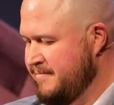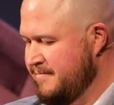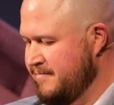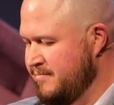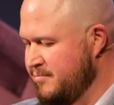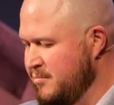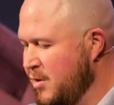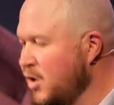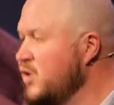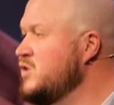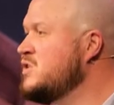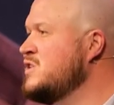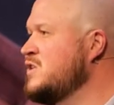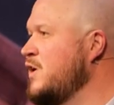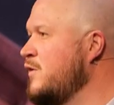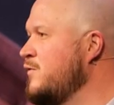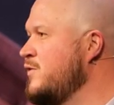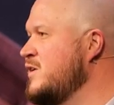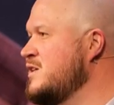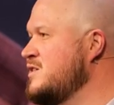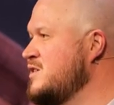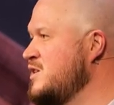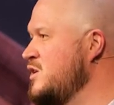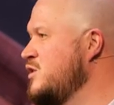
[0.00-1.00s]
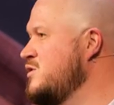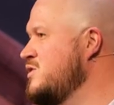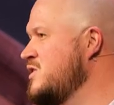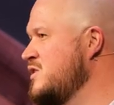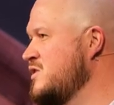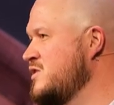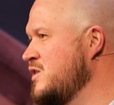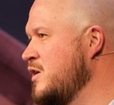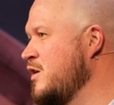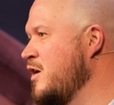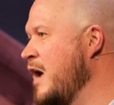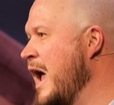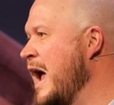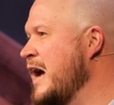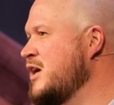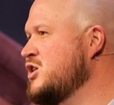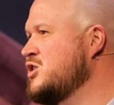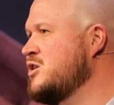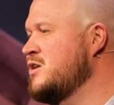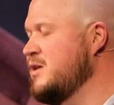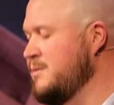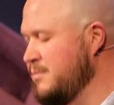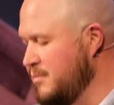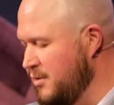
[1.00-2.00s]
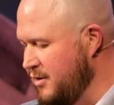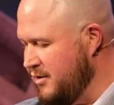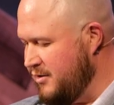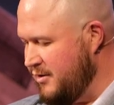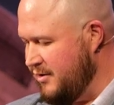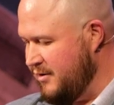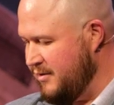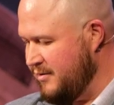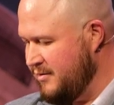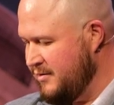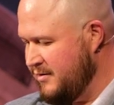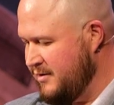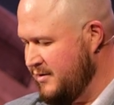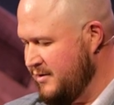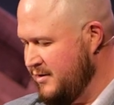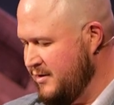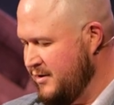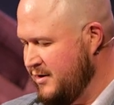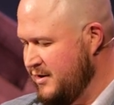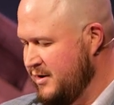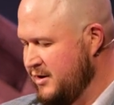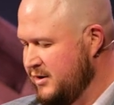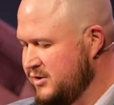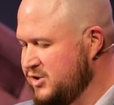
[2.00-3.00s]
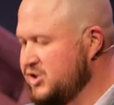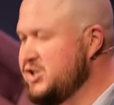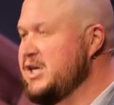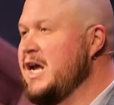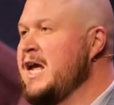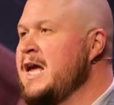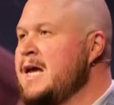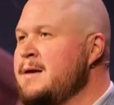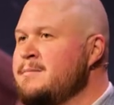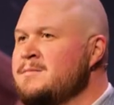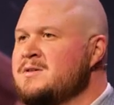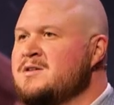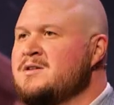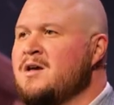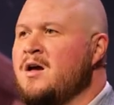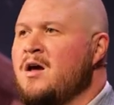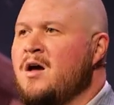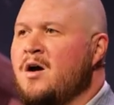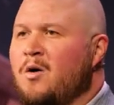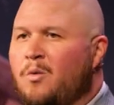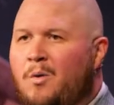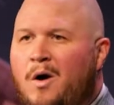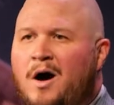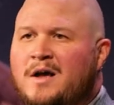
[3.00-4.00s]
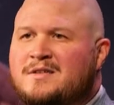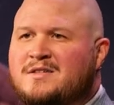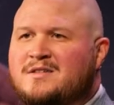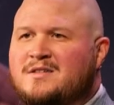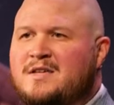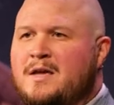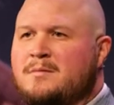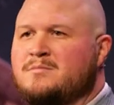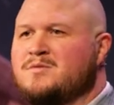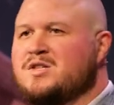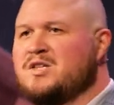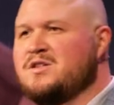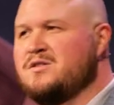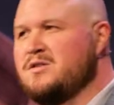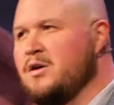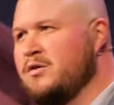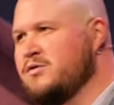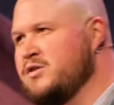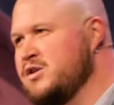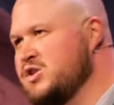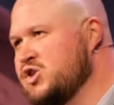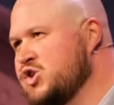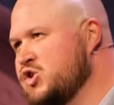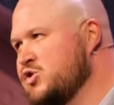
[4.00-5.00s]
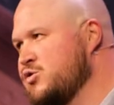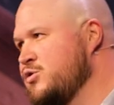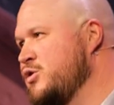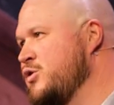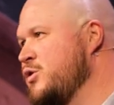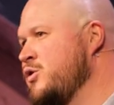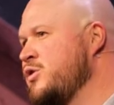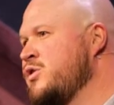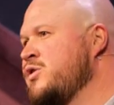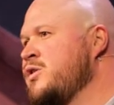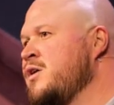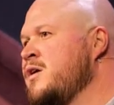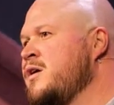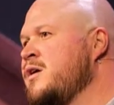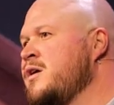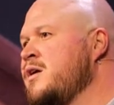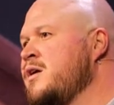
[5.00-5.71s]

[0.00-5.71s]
Most of its uses are actually murder. James wants them to know the truth